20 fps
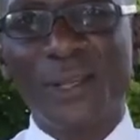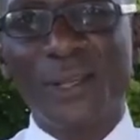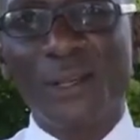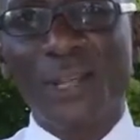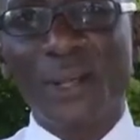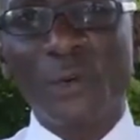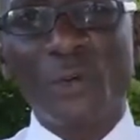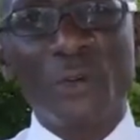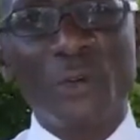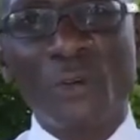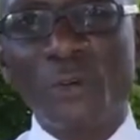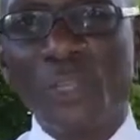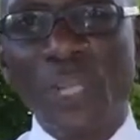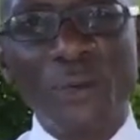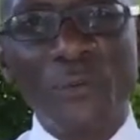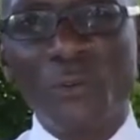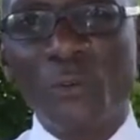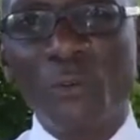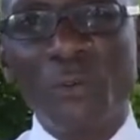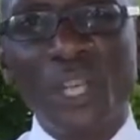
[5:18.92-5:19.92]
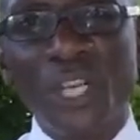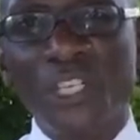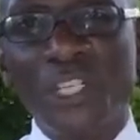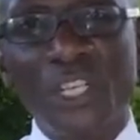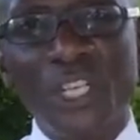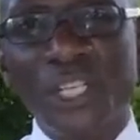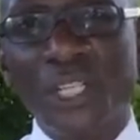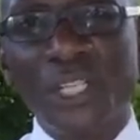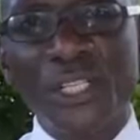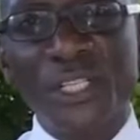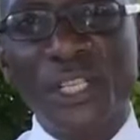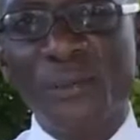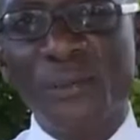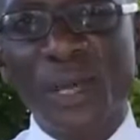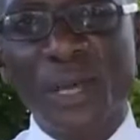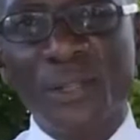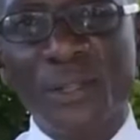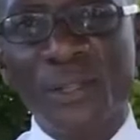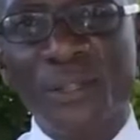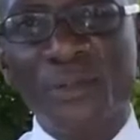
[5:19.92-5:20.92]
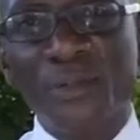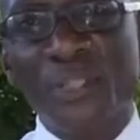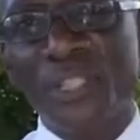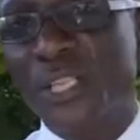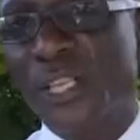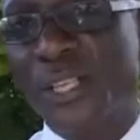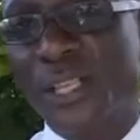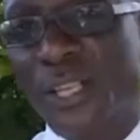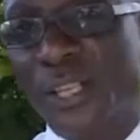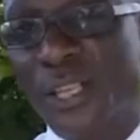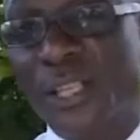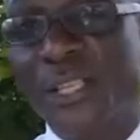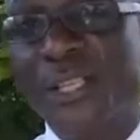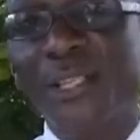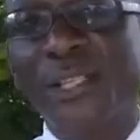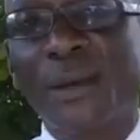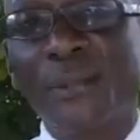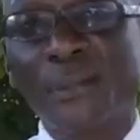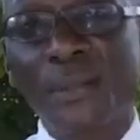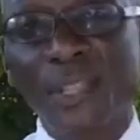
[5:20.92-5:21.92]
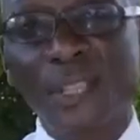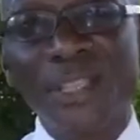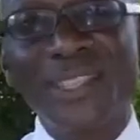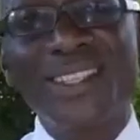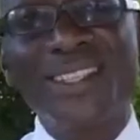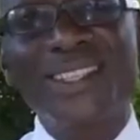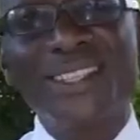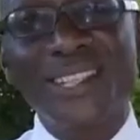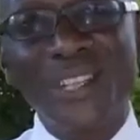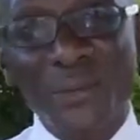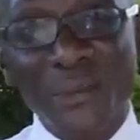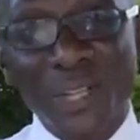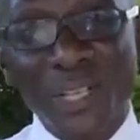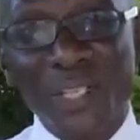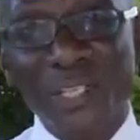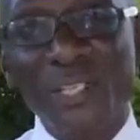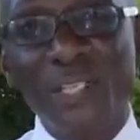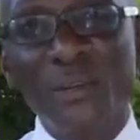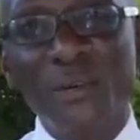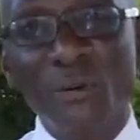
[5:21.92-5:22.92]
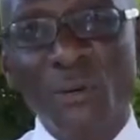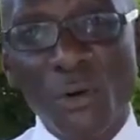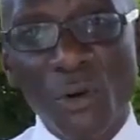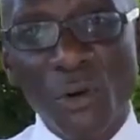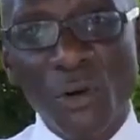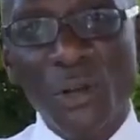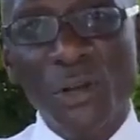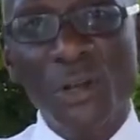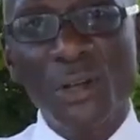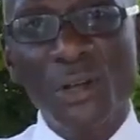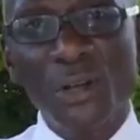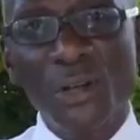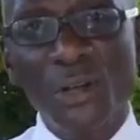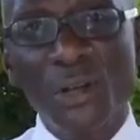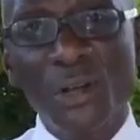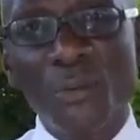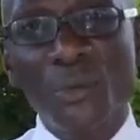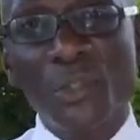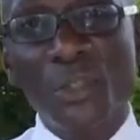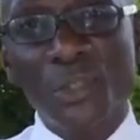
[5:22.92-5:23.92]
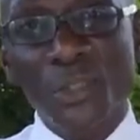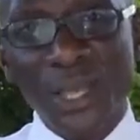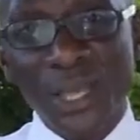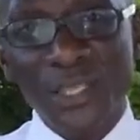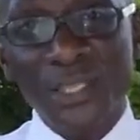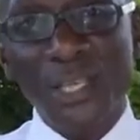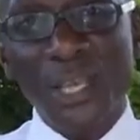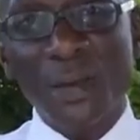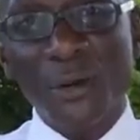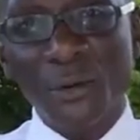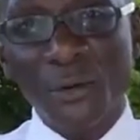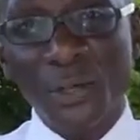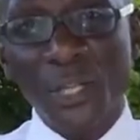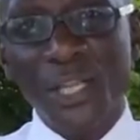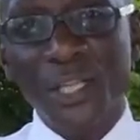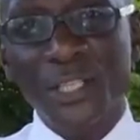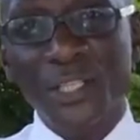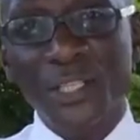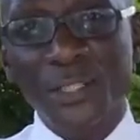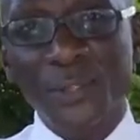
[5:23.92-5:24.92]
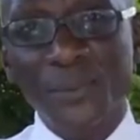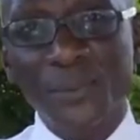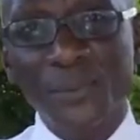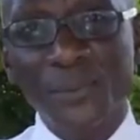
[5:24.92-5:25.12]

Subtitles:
Now, you don't have to be a genius in maths to see that there's something seriously wrong with that calculation.